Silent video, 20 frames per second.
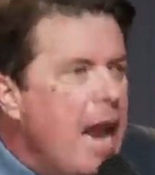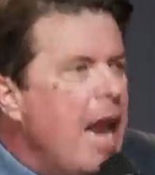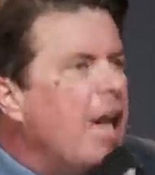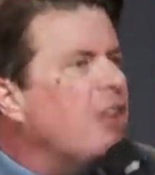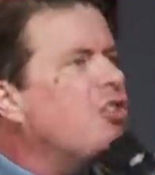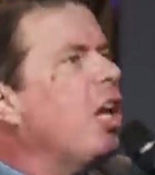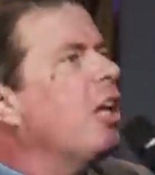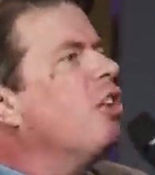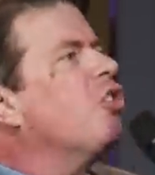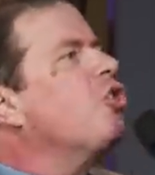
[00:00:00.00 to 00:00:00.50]

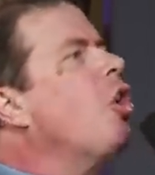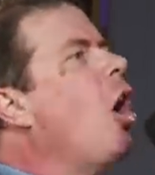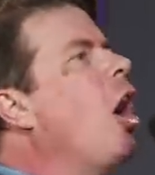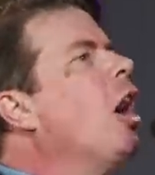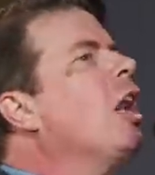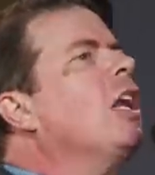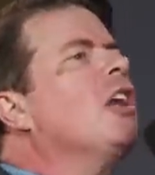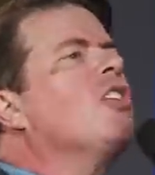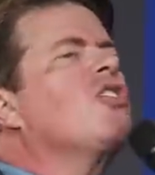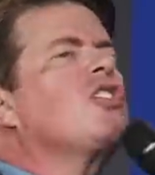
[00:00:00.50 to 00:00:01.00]
It's like
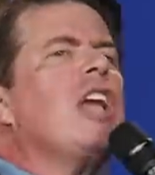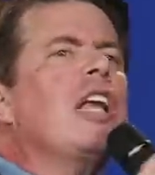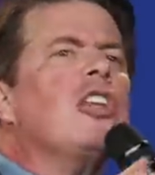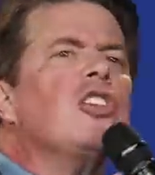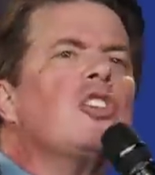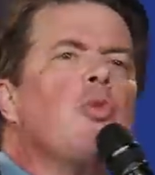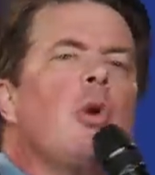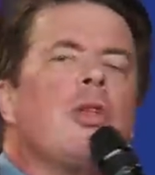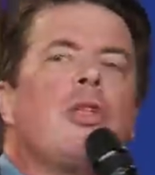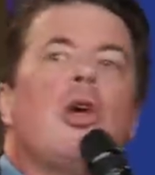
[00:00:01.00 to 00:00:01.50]
starting a
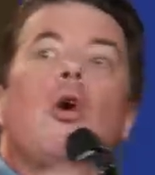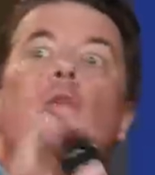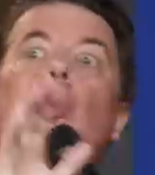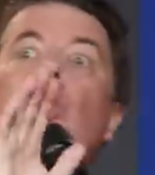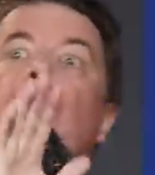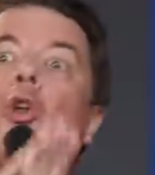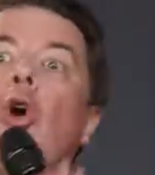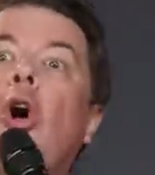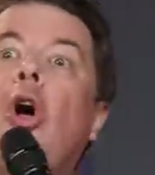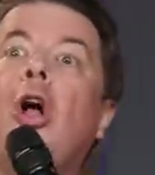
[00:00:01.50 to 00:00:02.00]
sentence
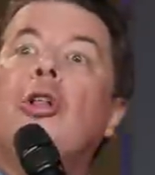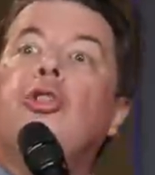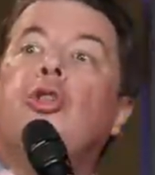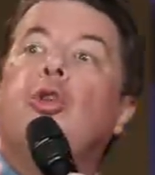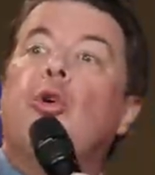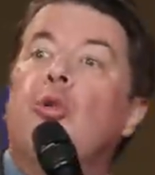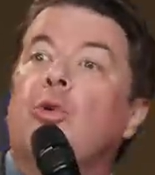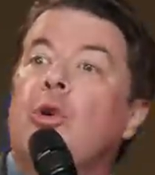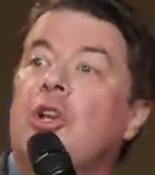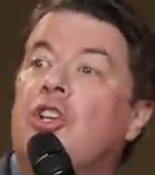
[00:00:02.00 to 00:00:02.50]
with all
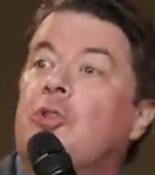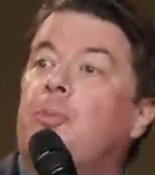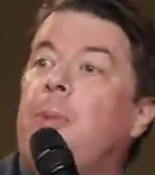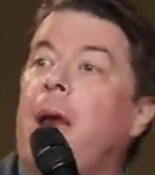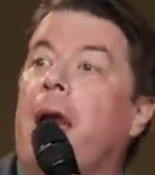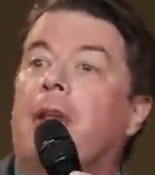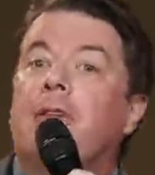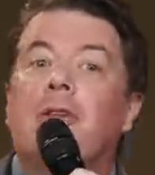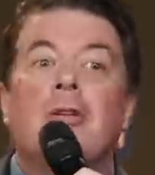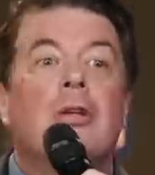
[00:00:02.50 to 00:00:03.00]
due
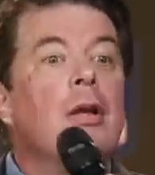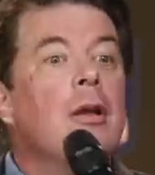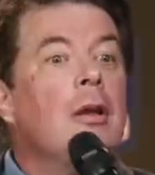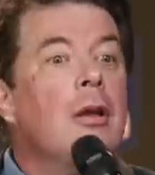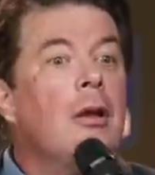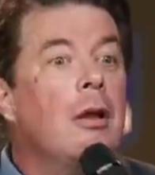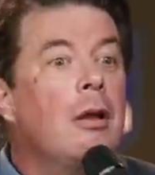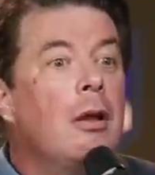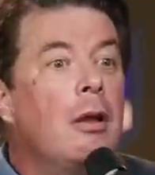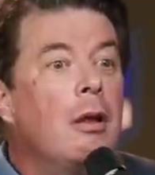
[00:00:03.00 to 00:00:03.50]
respect.
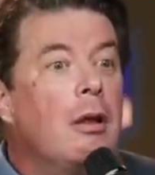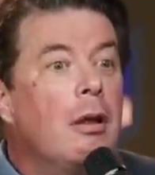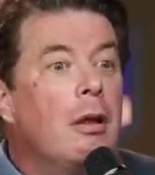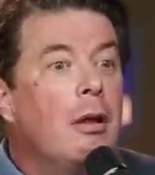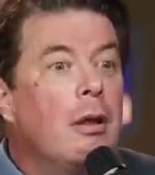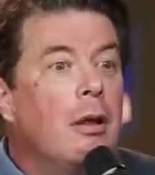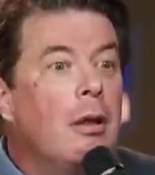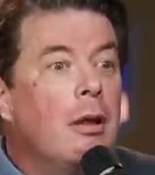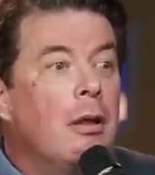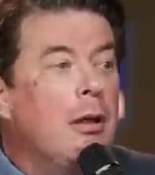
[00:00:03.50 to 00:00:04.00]

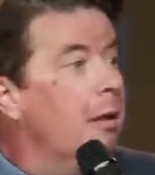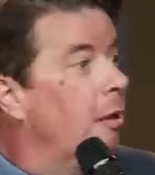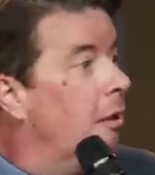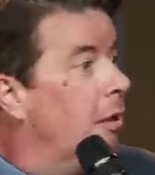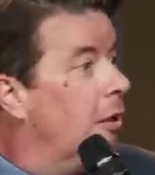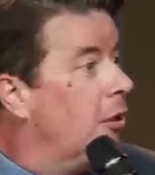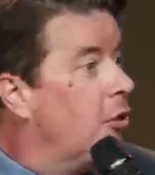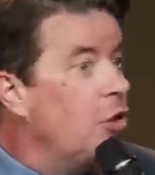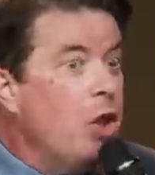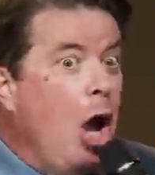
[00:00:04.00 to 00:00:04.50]

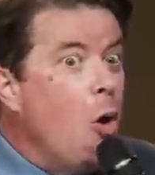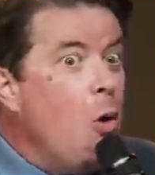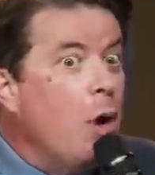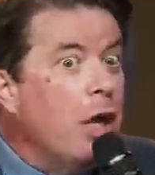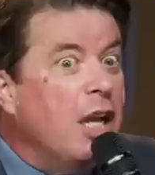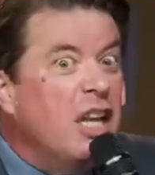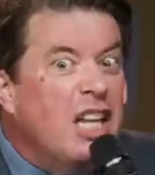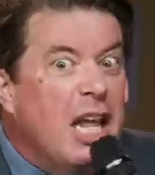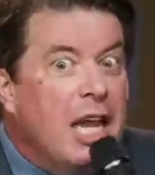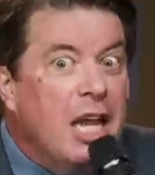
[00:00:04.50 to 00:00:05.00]
No
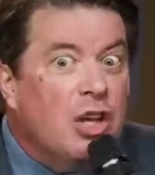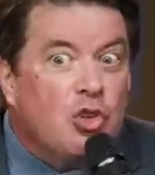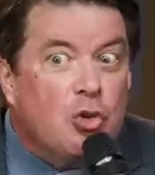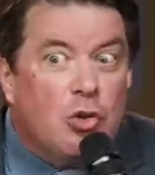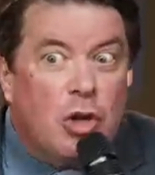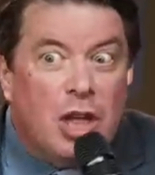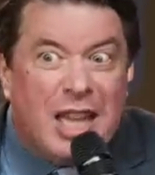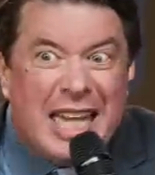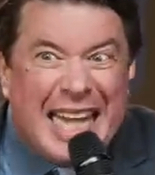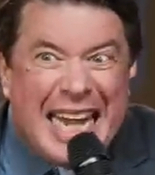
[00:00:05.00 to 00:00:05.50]
one in the
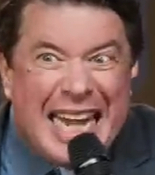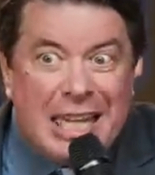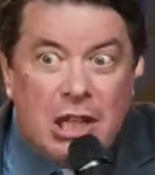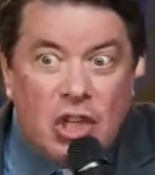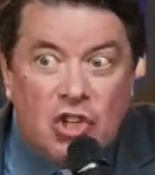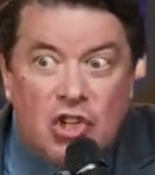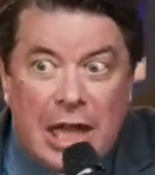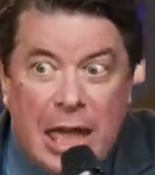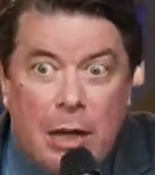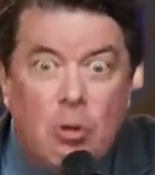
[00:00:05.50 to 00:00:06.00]
history of the
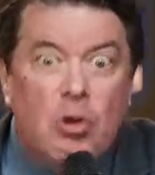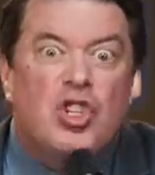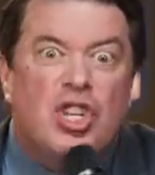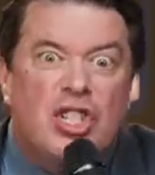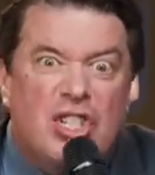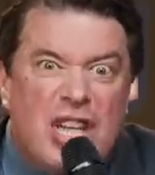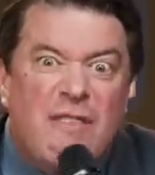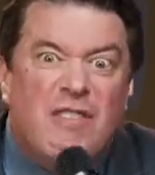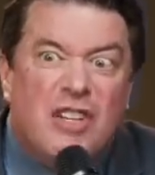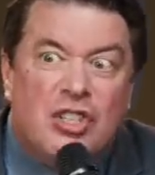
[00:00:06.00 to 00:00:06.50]
English language
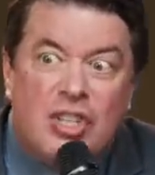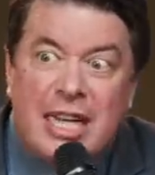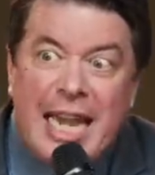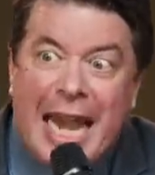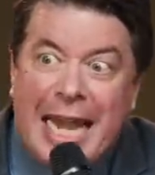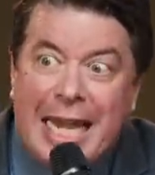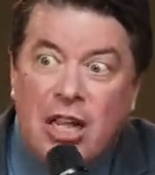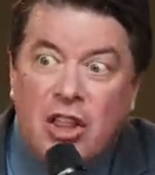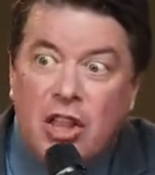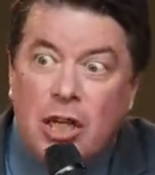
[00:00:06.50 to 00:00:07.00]
has ever said
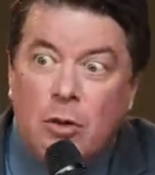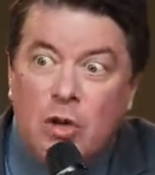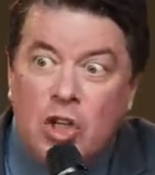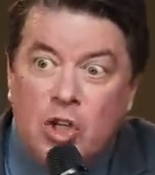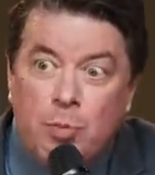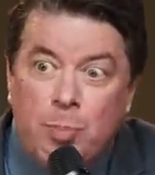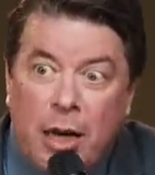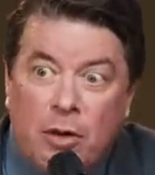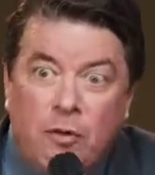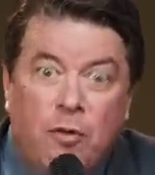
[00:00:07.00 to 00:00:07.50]
anything
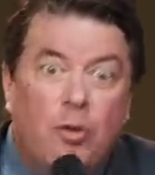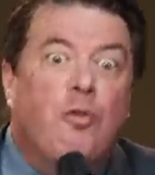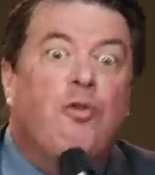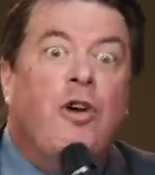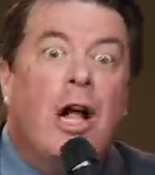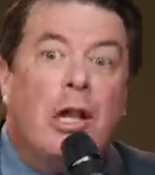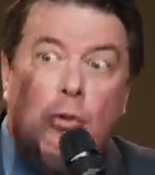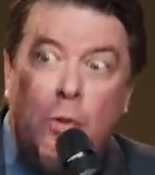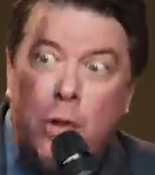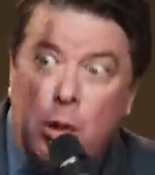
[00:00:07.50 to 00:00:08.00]
respectful
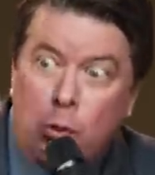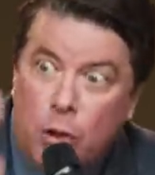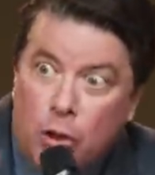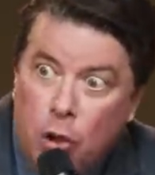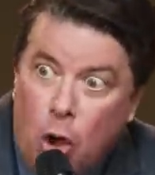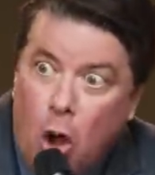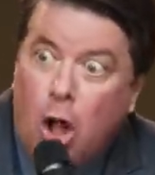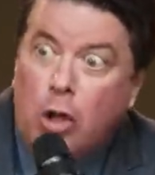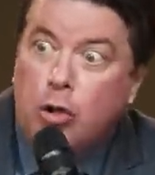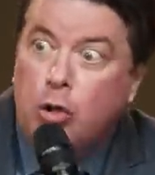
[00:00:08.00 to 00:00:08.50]
following
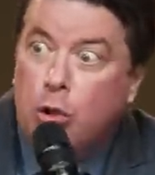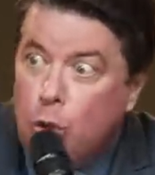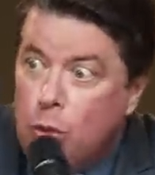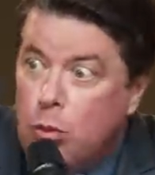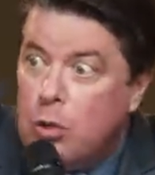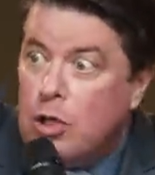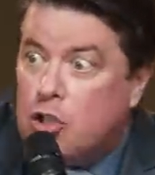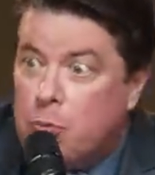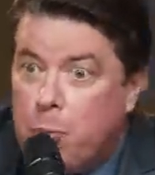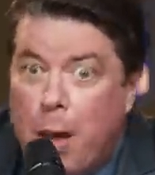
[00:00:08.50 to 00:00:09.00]
with all
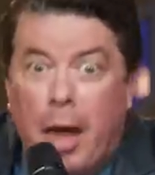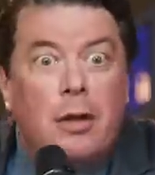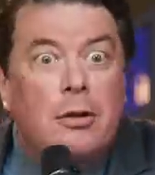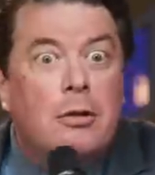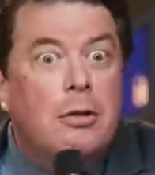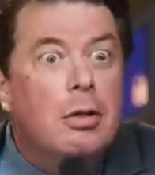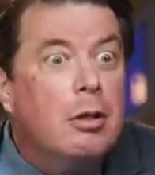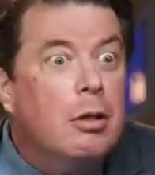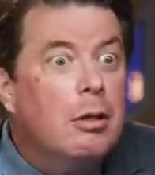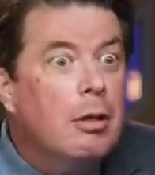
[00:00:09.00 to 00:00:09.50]
due respect.